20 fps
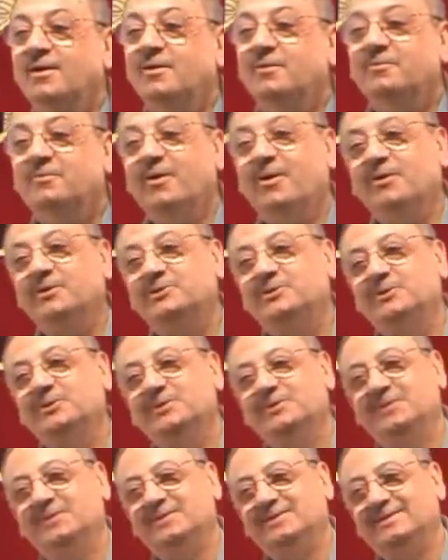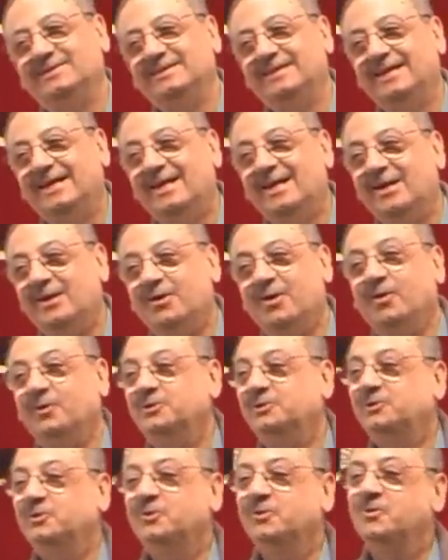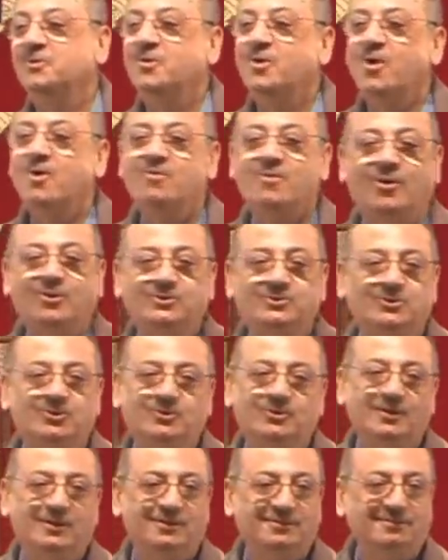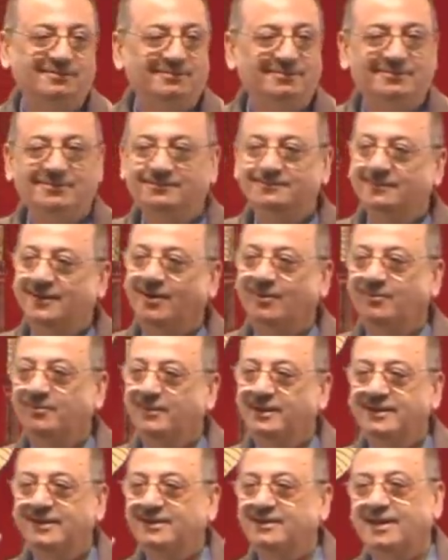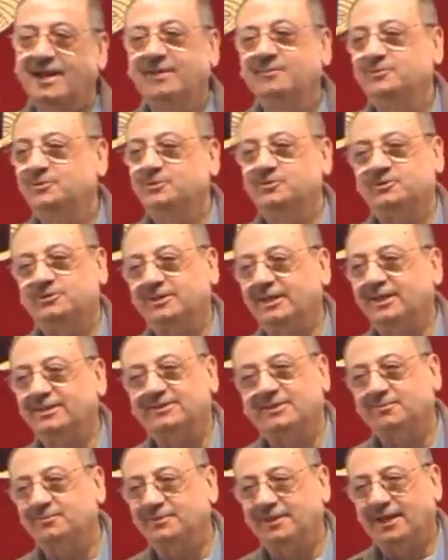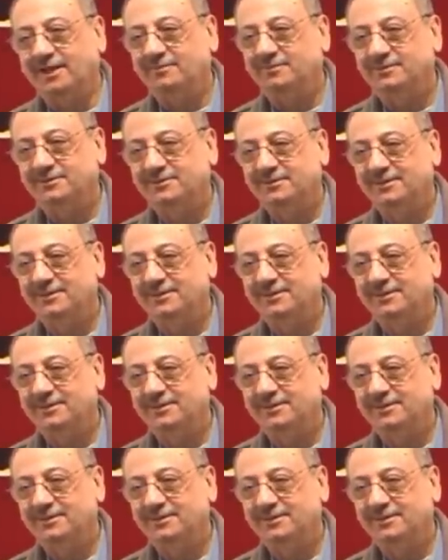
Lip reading: Mawjudun. See? Now you know mawjudun, how many times you say sometimes.